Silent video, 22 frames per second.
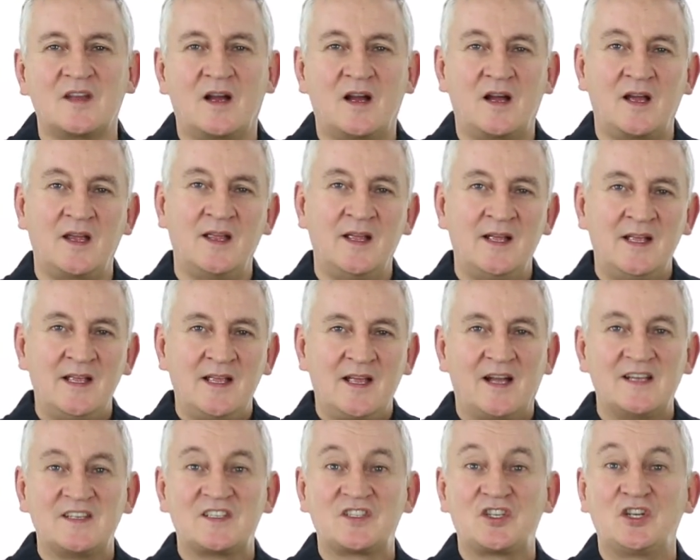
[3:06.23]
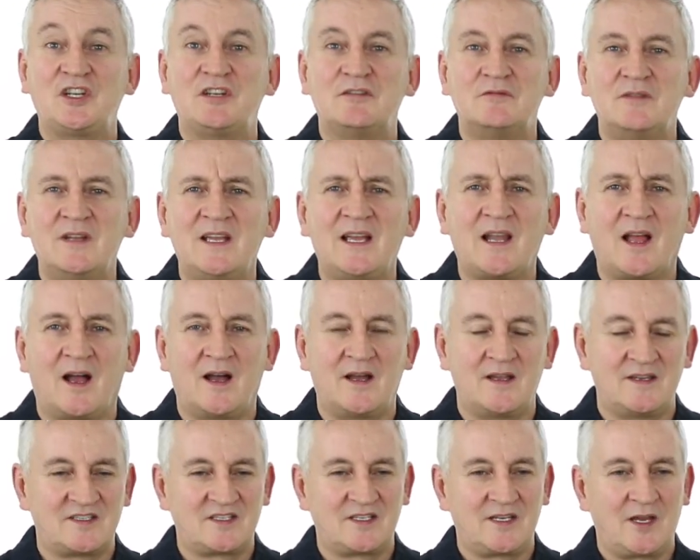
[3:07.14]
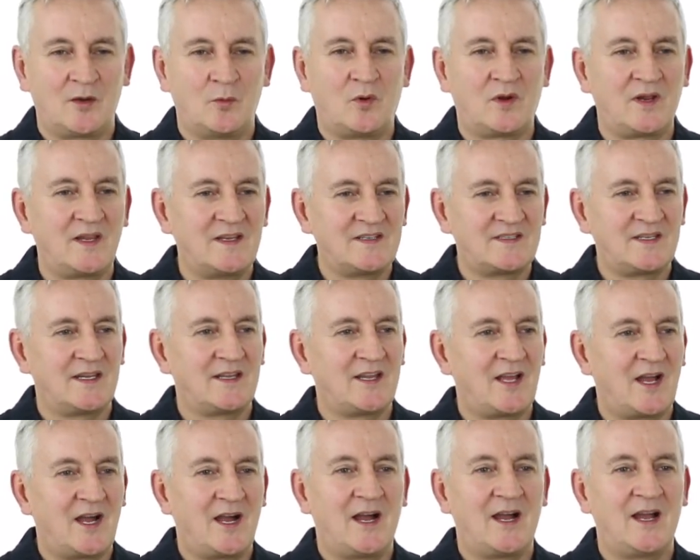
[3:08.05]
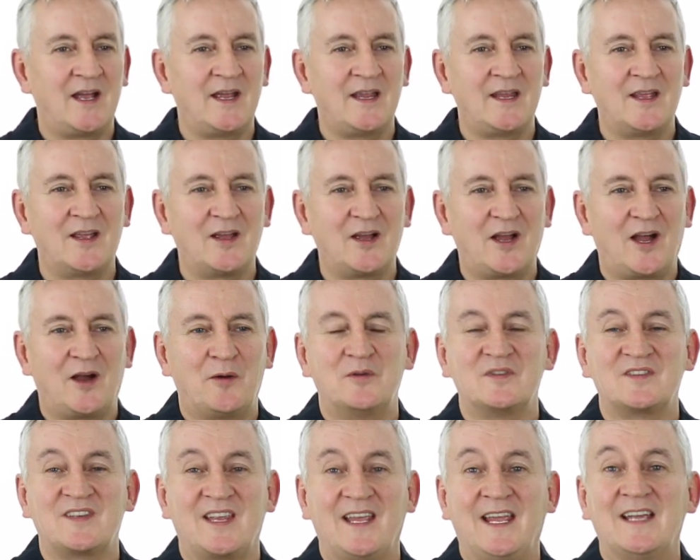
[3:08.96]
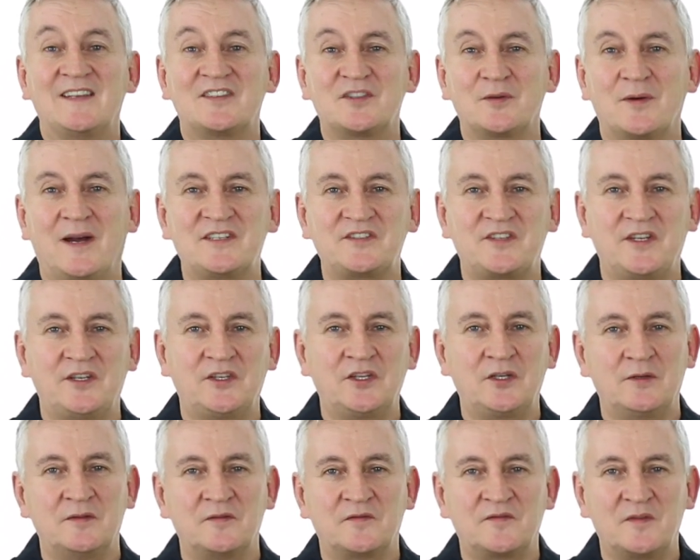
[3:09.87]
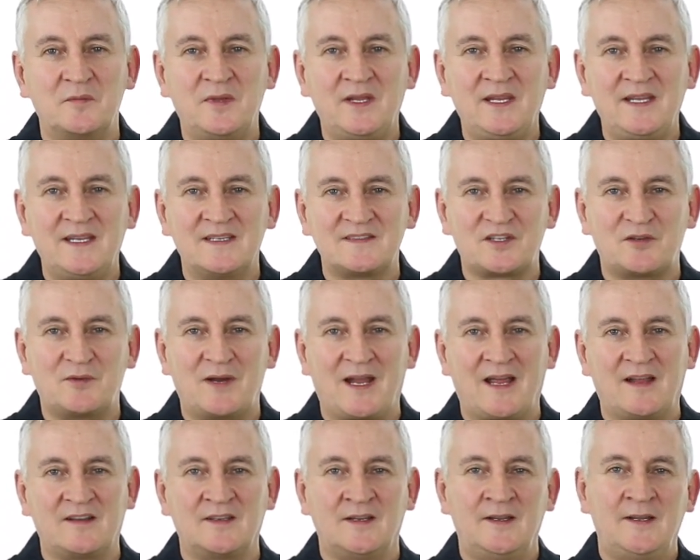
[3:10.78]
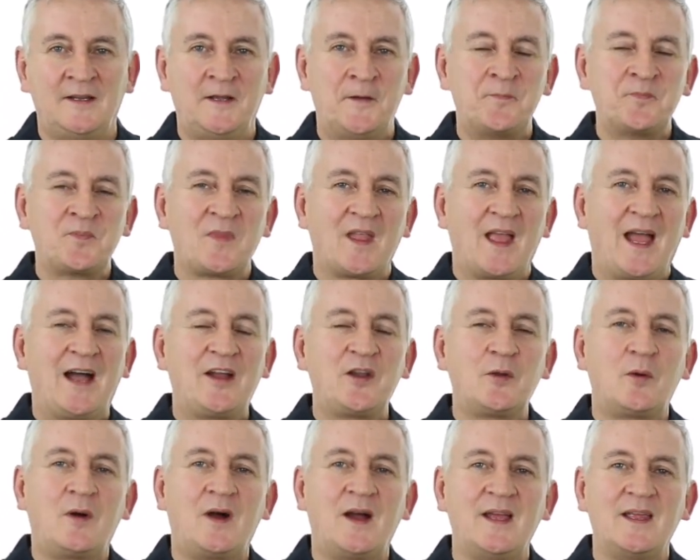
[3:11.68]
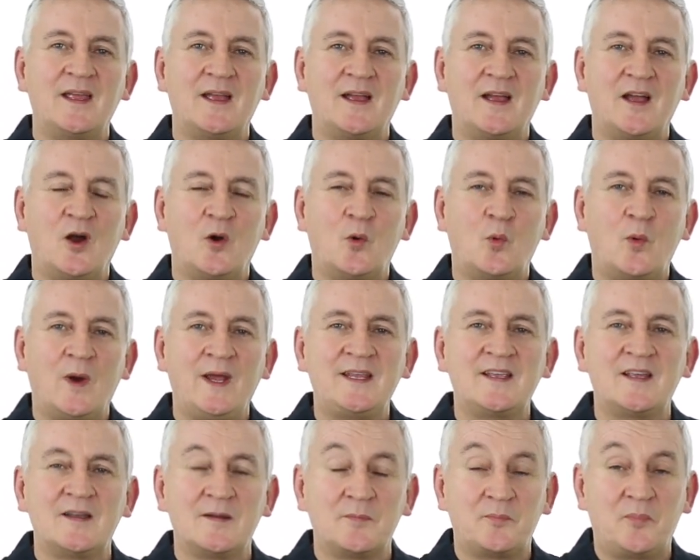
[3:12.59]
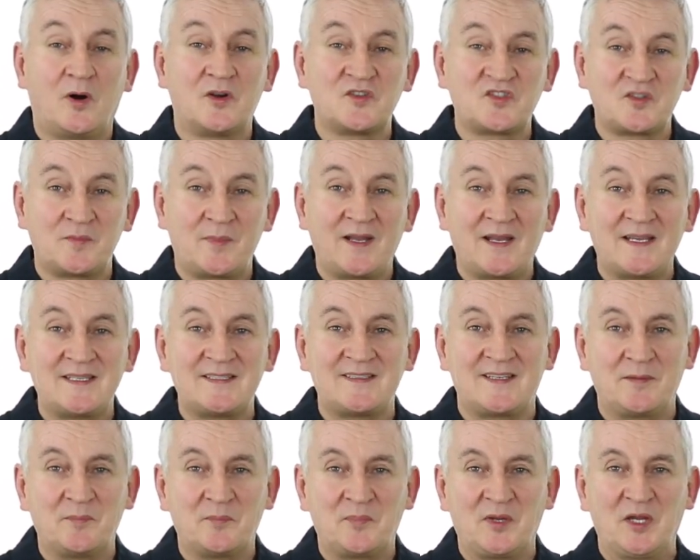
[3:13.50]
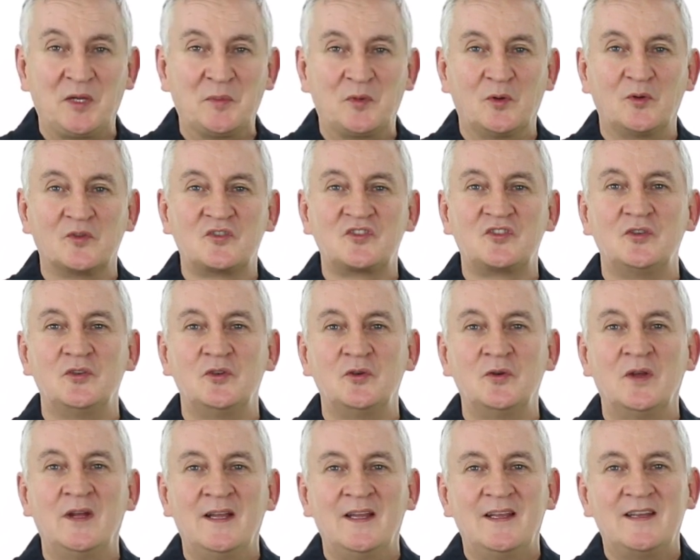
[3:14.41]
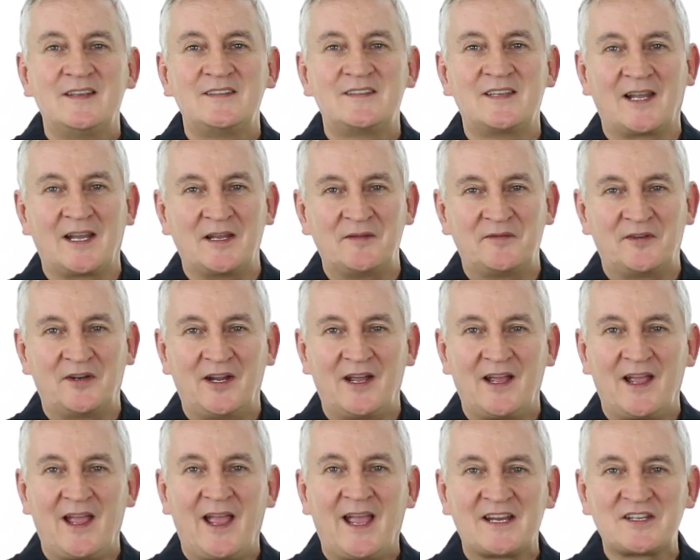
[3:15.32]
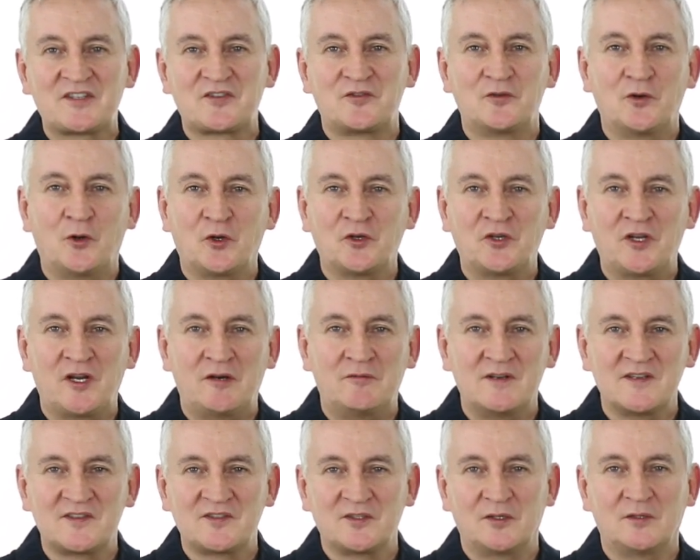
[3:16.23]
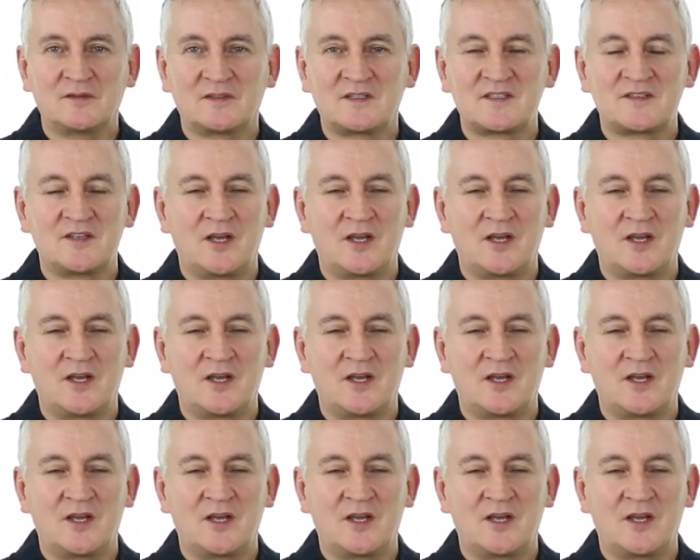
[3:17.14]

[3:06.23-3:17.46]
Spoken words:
I suddenly realised, what is it that I was here to actually do? And for me, it's around, how do I awaken possibility in people to deliver extraordinary results?